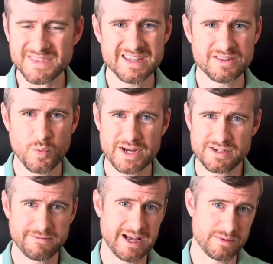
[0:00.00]
And the way
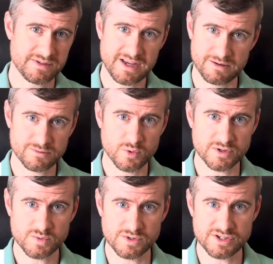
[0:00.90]
she found this out, of
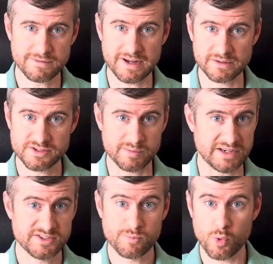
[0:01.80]
course, was she found some
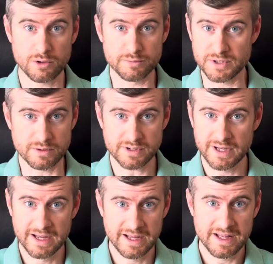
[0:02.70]
like spoiled milk
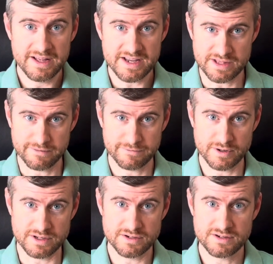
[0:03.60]
in the
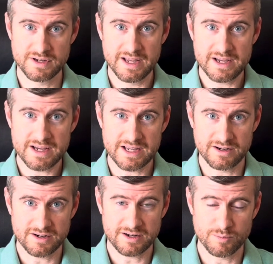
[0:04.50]
fridge.
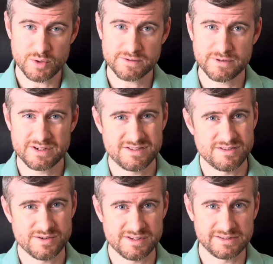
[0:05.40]
And on most fridges,
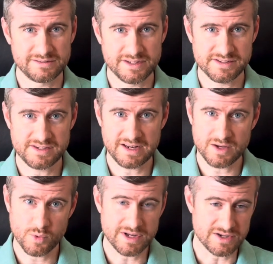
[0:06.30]
there's a
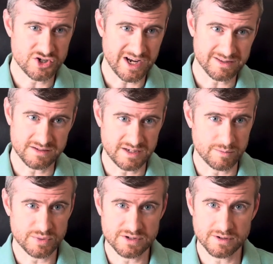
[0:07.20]
setting where you can check the
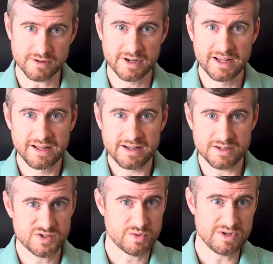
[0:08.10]
temperature.
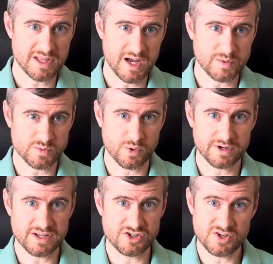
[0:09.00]
Assuming that was
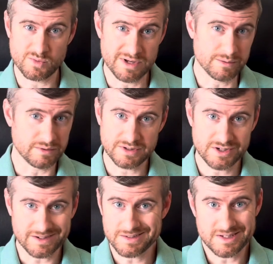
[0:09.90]
working, she would be able to
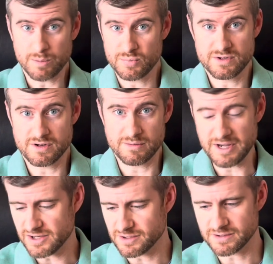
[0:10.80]
check the temperature to
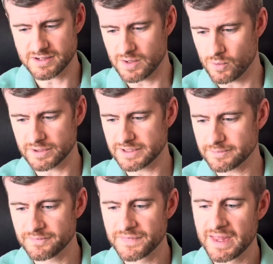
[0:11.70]
make sure it's not
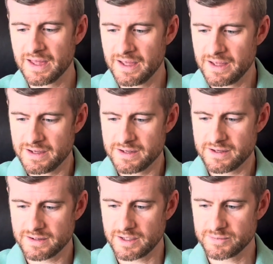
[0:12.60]
working.
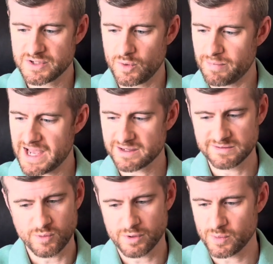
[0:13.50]
She went back and
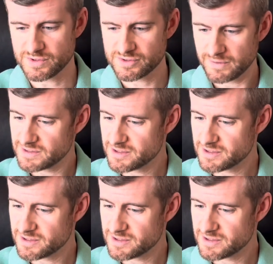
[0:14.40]
forth with service